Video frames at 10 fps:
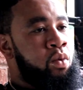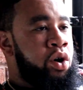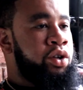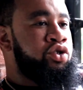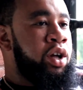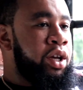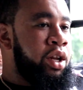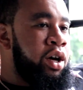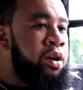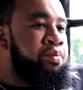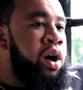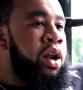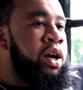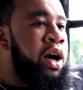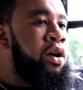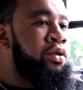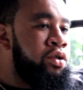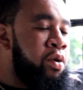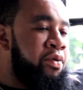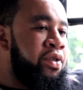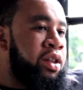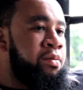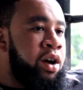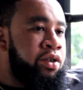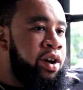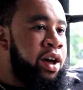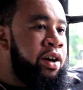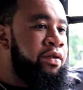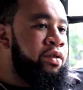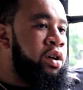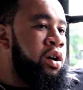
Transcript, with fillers: I'm working, trying to get uh, the product out, you know, perfecting my craft,